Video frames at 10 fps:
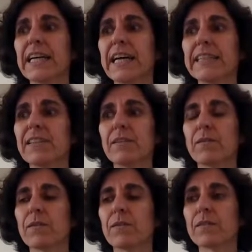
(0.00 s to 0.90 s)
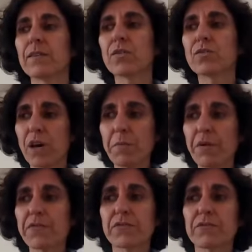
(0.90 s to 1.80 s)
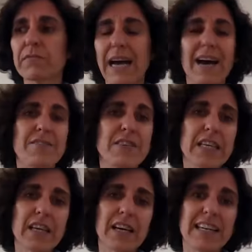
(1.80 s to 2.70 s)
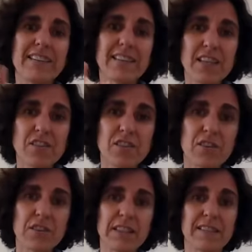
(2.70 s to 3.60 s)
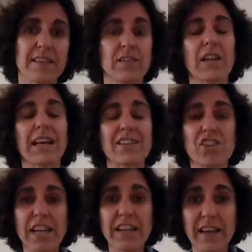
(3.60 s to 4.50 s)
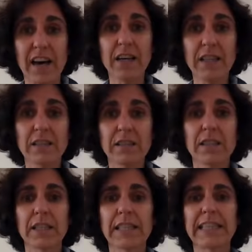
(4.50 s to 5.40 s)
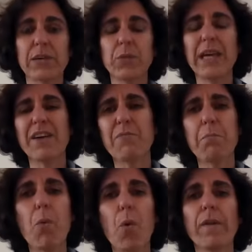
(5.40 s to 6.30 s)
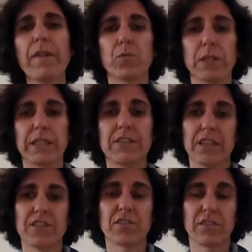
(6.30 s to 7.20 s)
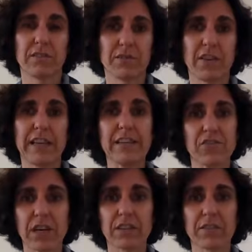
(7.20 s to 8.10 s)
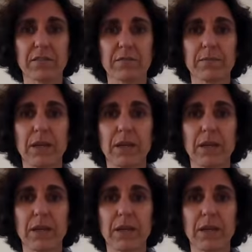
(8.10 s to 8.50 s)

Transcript: And on top of having an intention instead of an agenda, can we have more than one intention for the interaction?